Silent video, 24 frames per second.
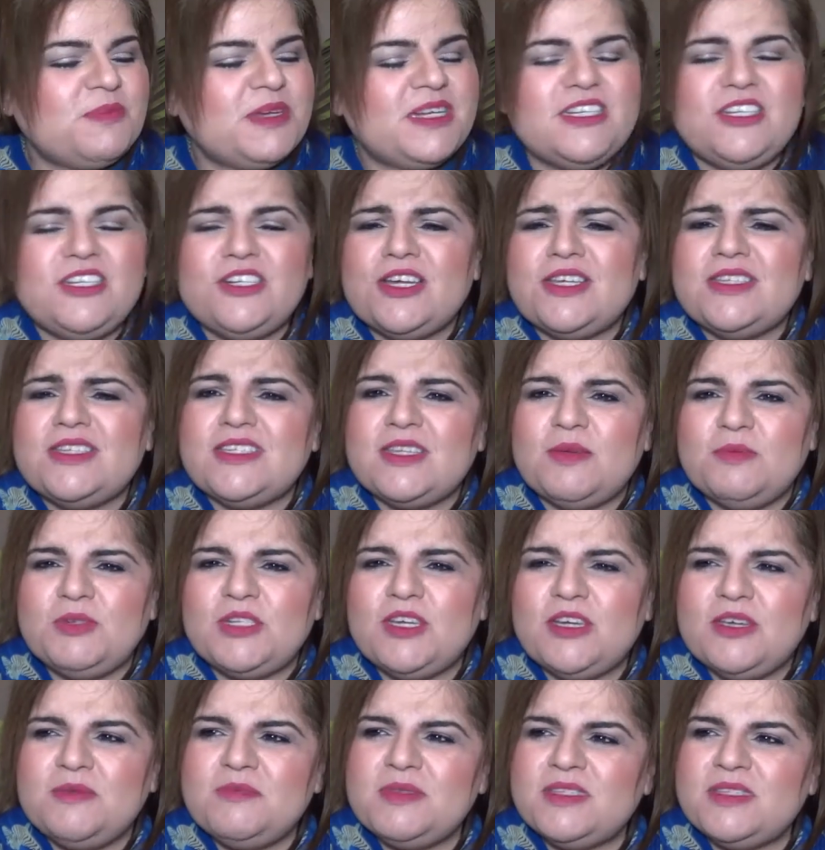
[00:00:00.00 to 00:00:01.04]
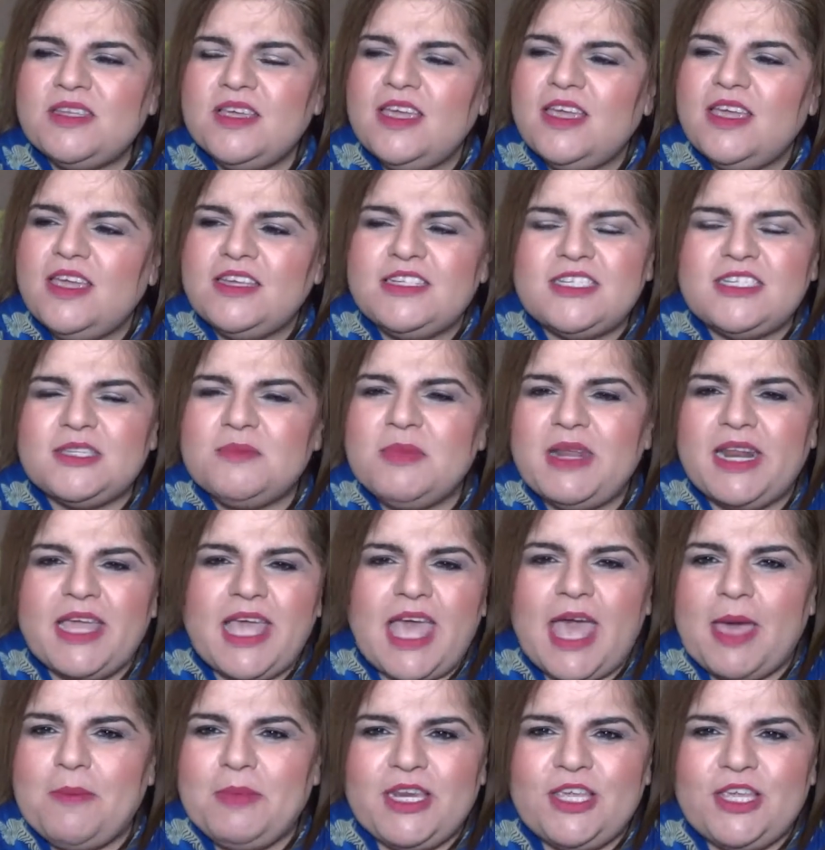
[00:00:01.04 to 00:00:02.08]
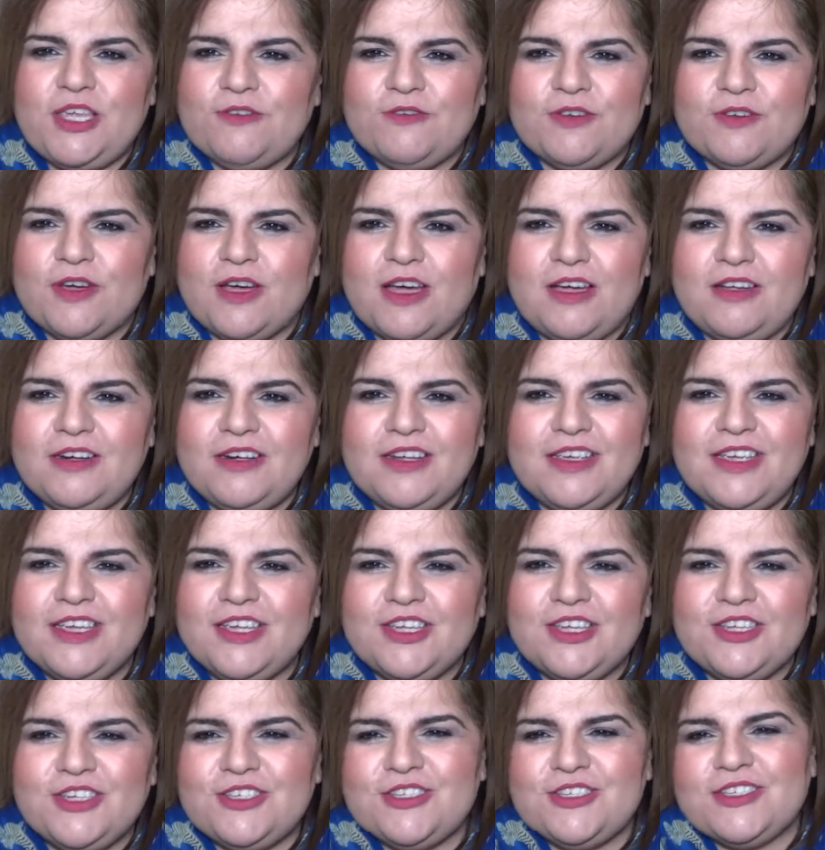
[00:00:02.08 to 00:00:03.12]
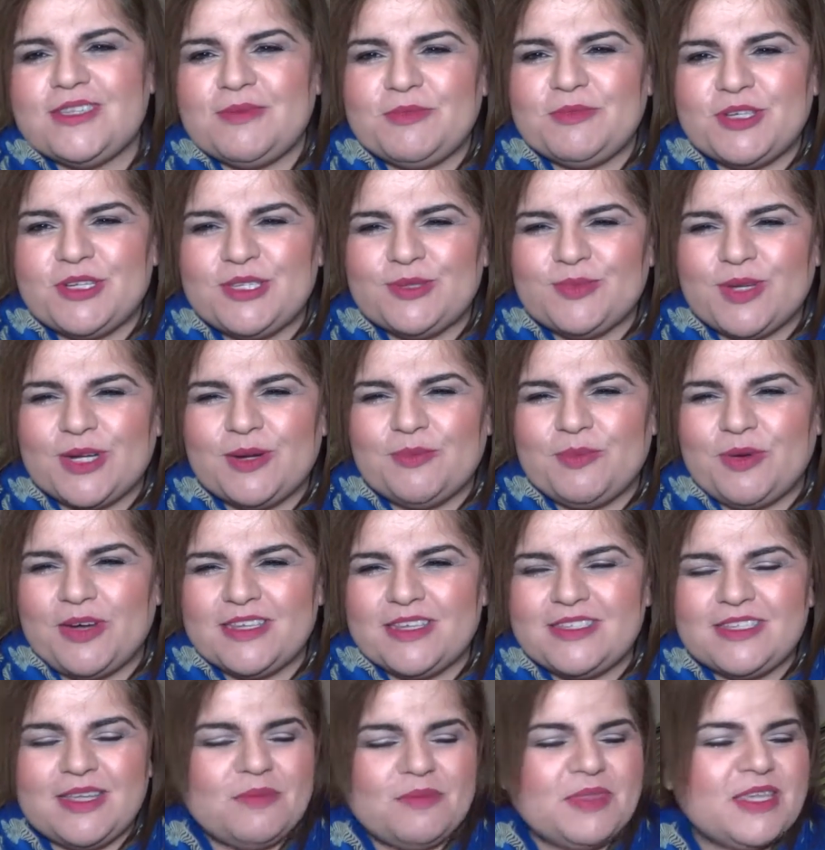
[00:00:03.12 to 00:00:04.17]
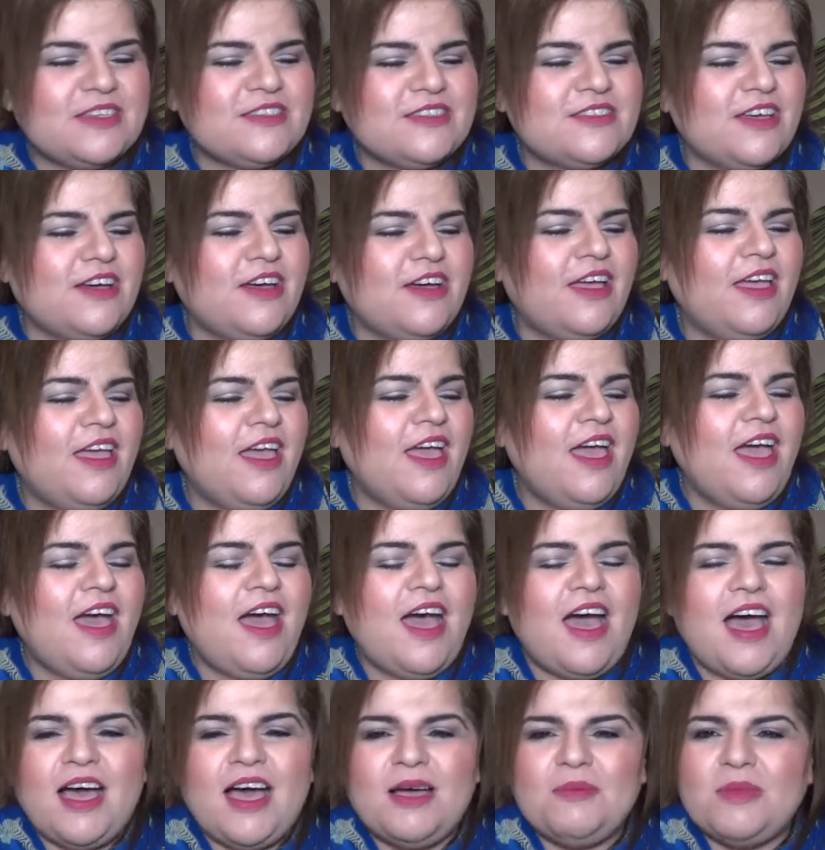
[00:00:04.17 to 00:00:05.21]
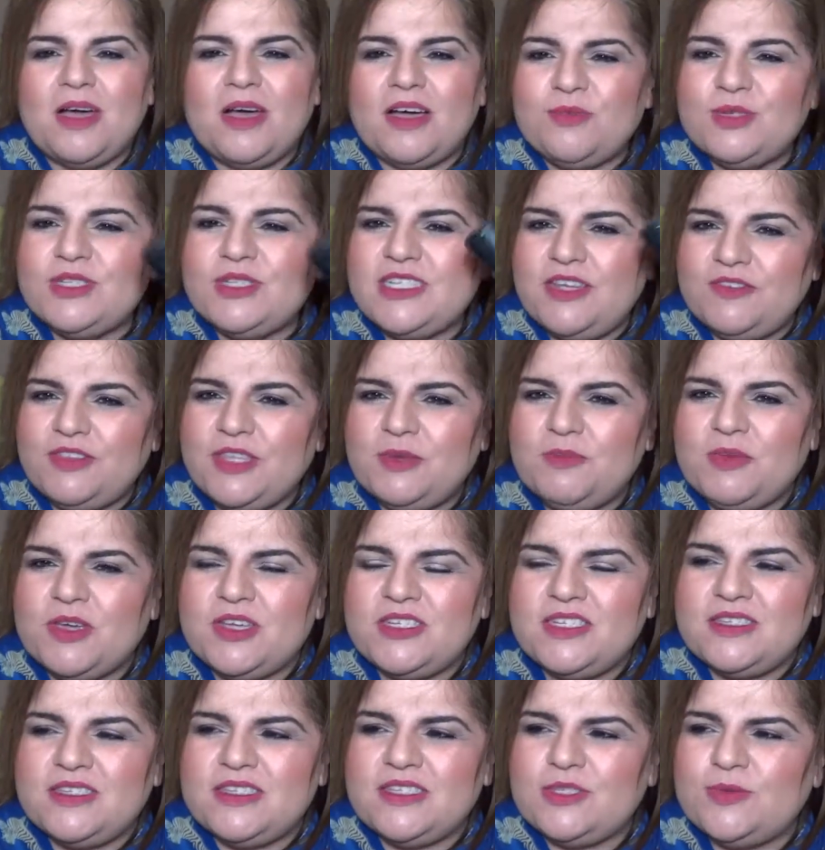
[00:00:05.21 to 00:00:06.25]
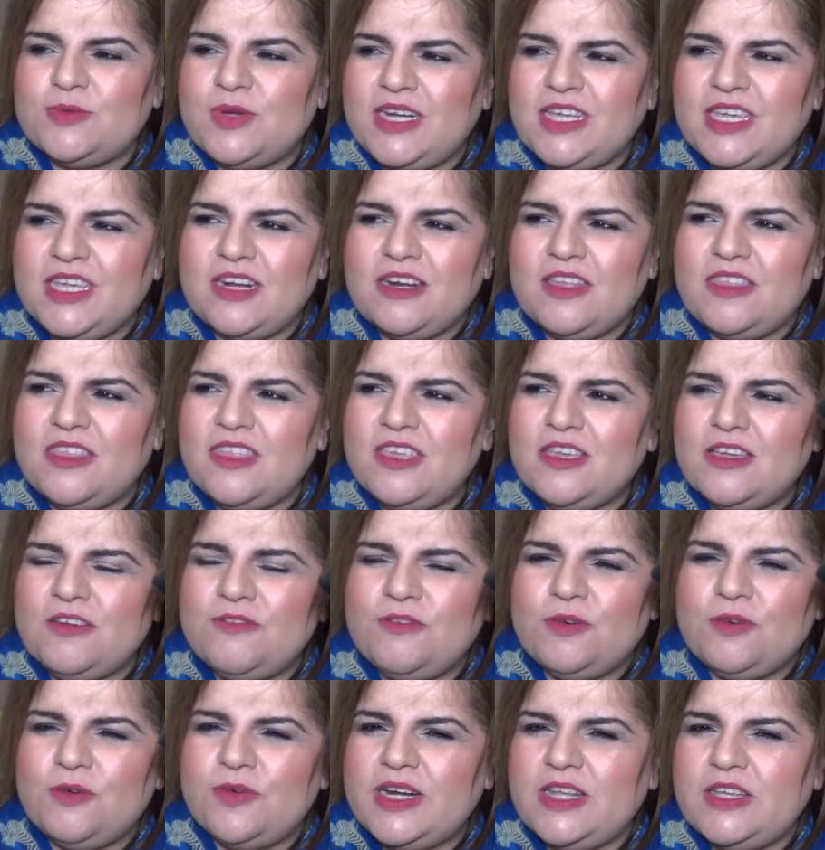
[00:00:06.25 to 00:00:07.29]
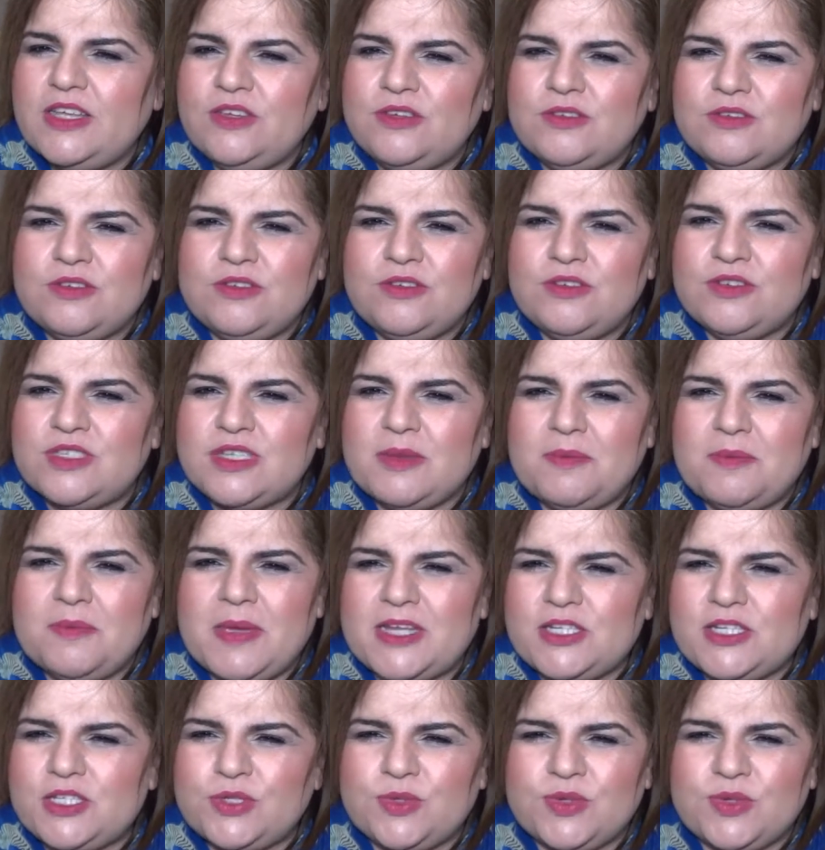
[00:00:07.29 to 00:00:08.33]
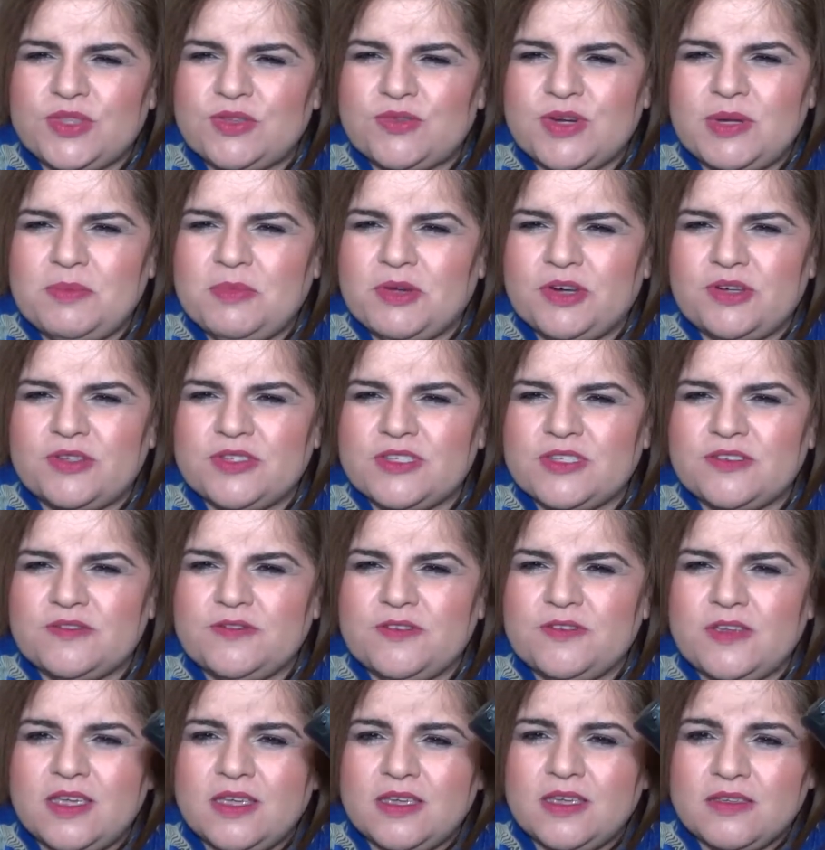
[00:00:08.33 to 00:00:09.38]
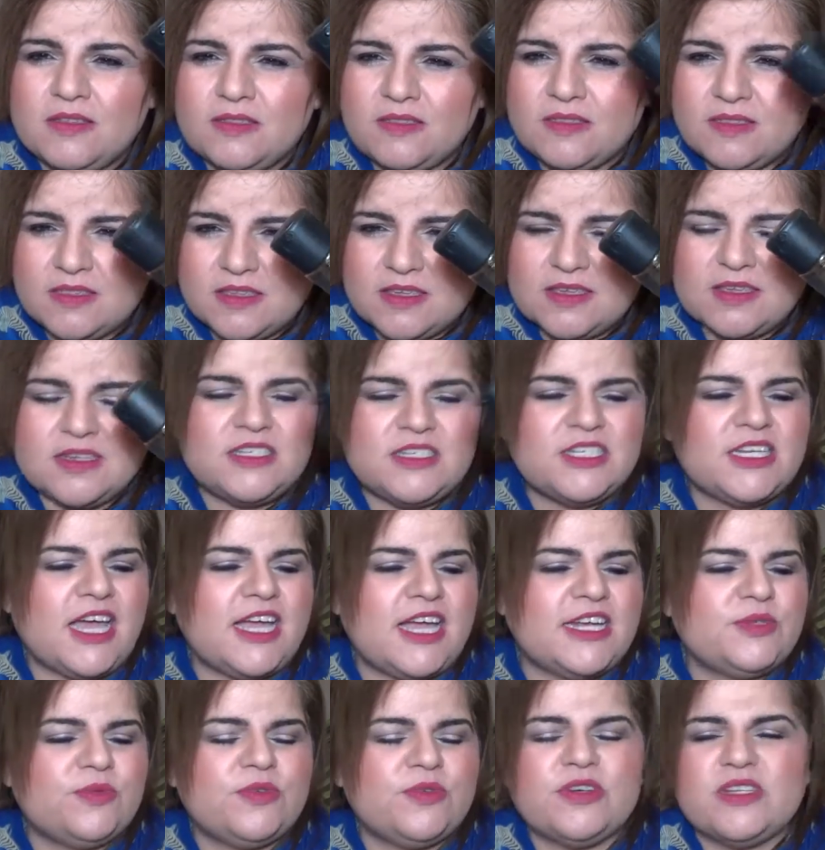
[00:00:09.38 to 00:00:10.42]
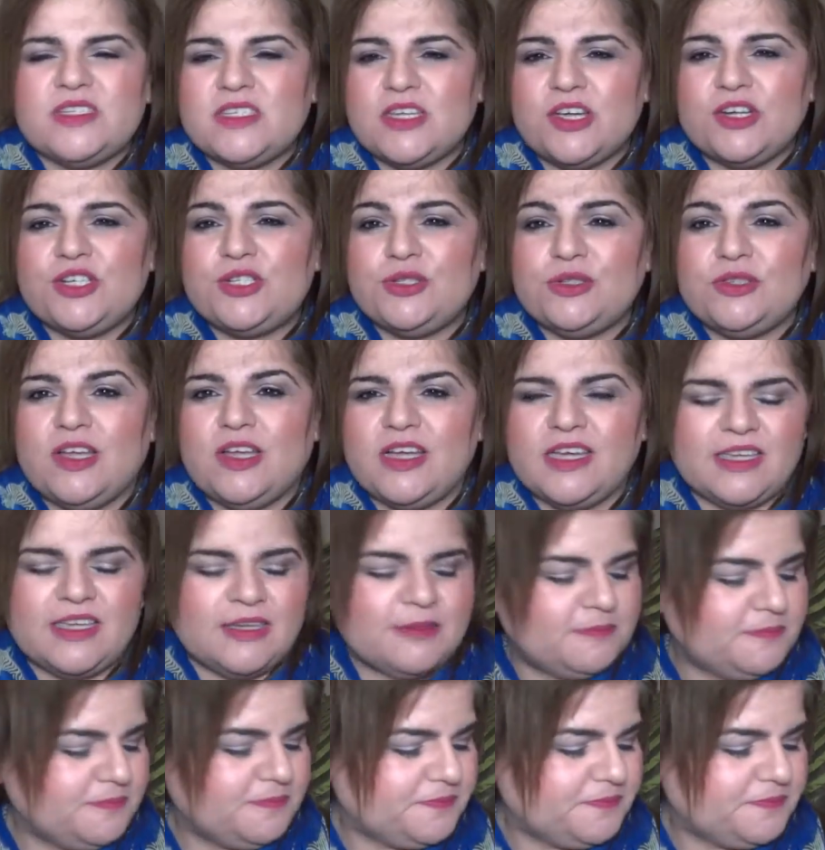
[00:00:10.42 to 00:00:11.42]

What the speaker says: But sometimes it doesn't matter how many you've got, you sometimes want to buy something. So I would definitely purchase this one again. I think I've already used up about 2 or 3 bottles of the charged water, so I do like it.